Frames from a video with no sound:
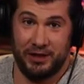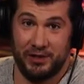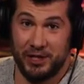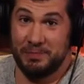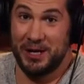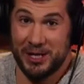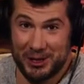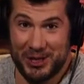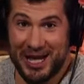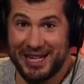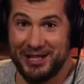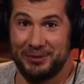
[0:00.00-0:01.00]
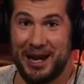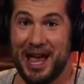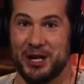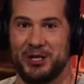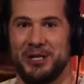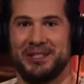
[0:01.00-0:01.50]
delivers the punchline, and the
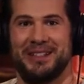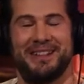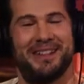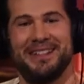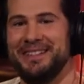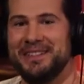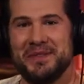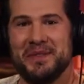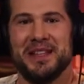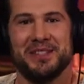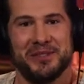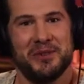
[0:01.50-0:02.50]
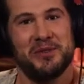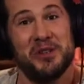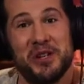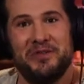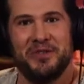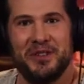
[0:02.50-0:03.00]
reaction is, that's so
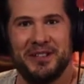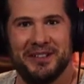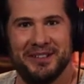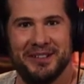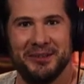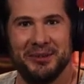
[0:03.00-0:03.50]
good for you.